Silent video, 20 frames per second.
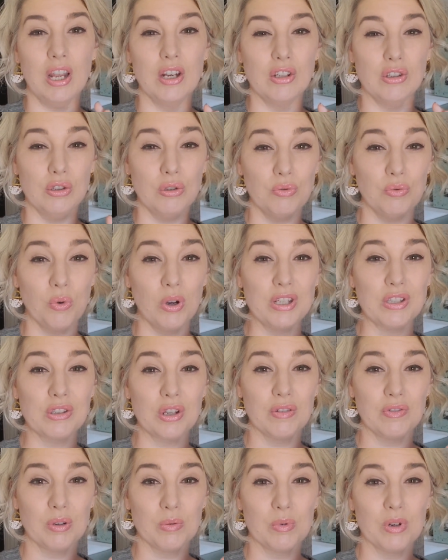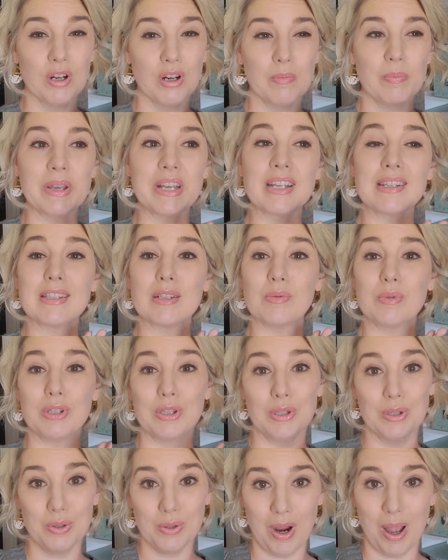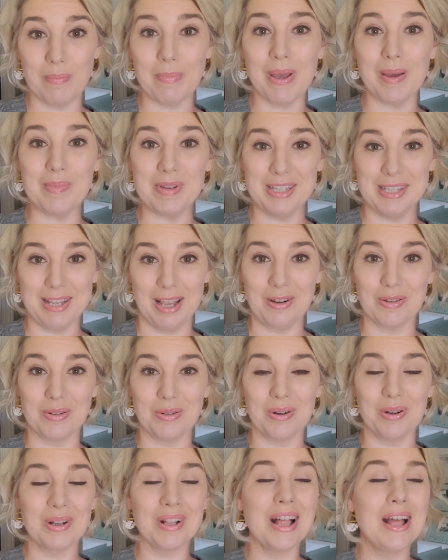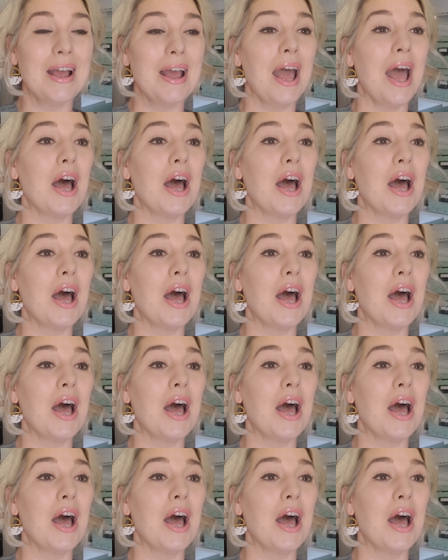and do voiceover work because it was Grandbaby Central,